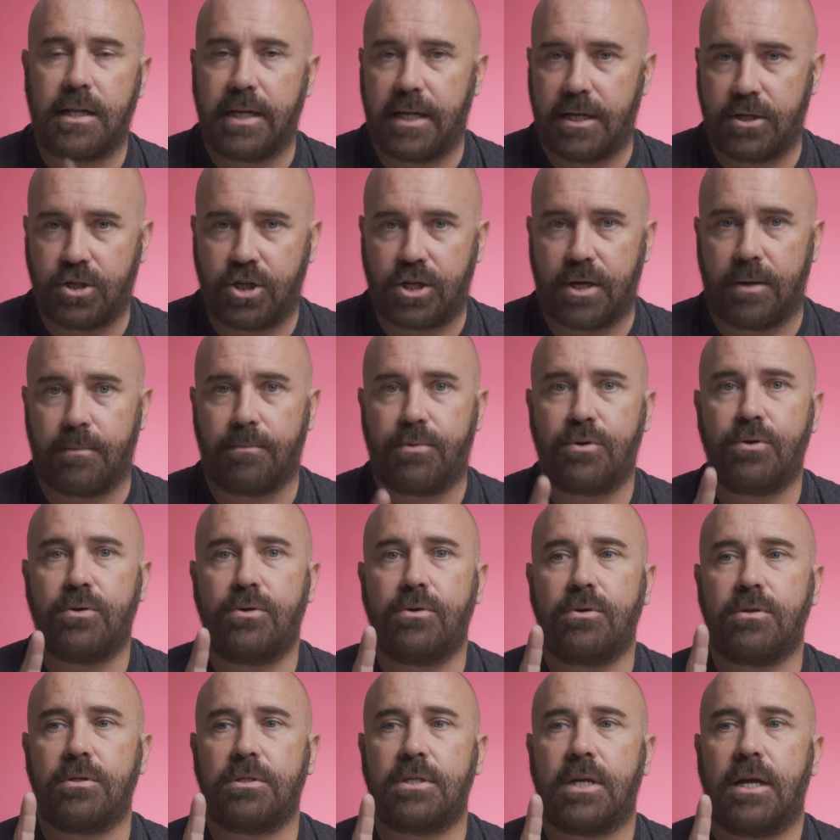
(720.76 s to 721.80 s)
clean
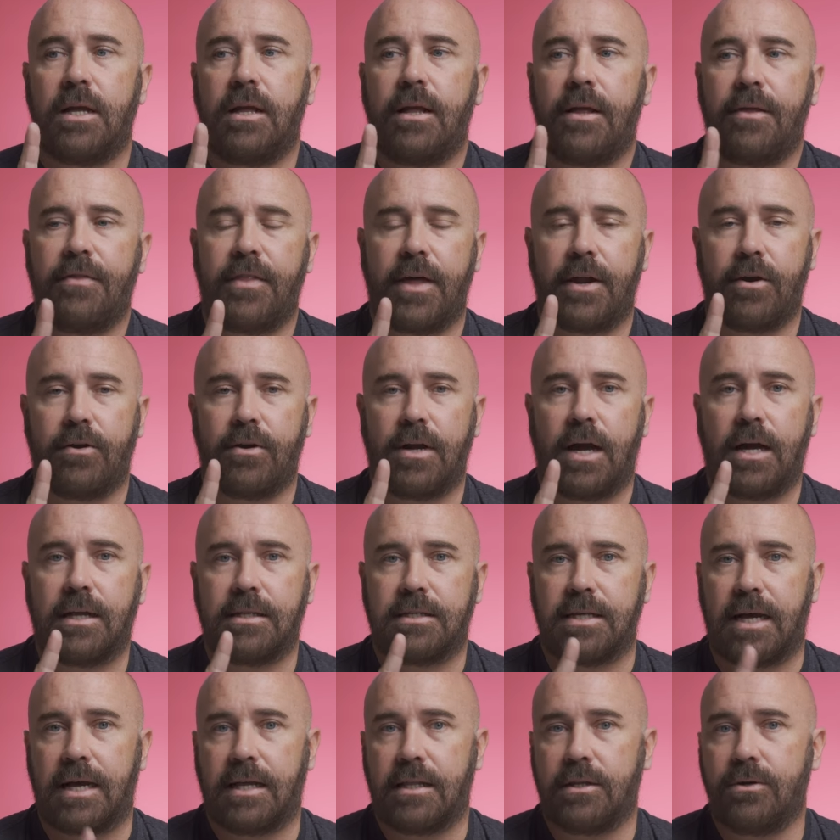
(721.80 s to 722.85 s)
shampoos that are
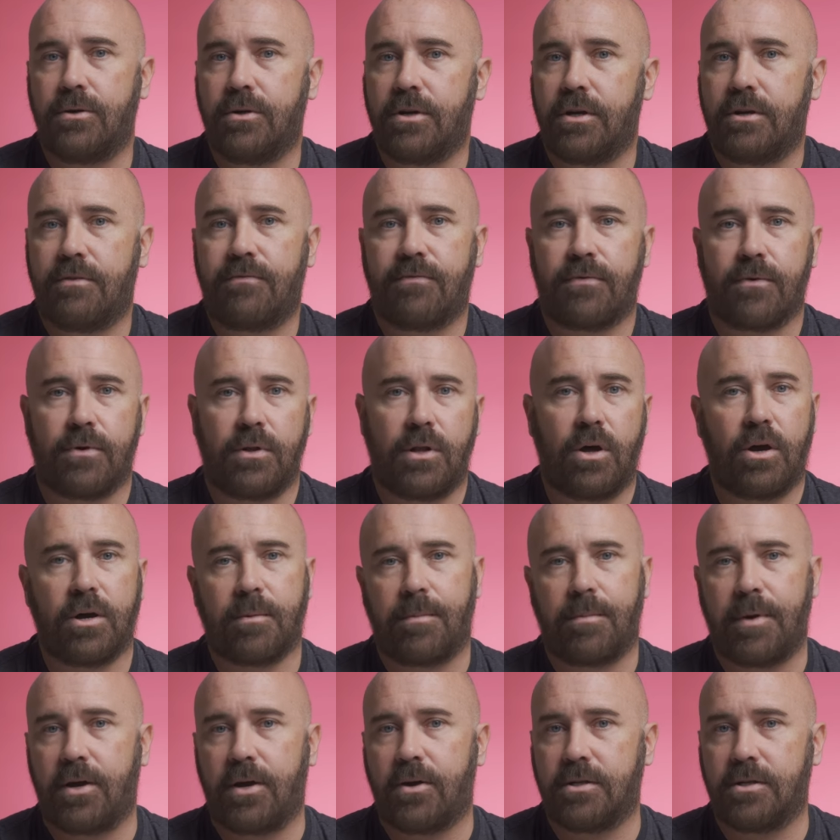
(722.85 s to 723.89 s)
not diluted for
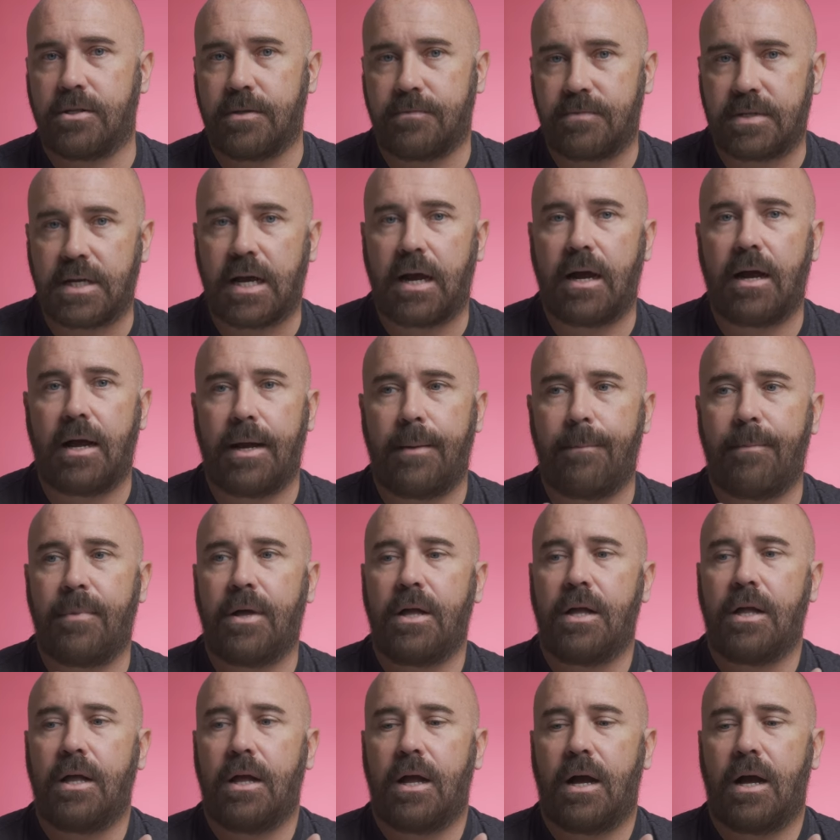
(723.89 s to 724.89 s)
long periods of time,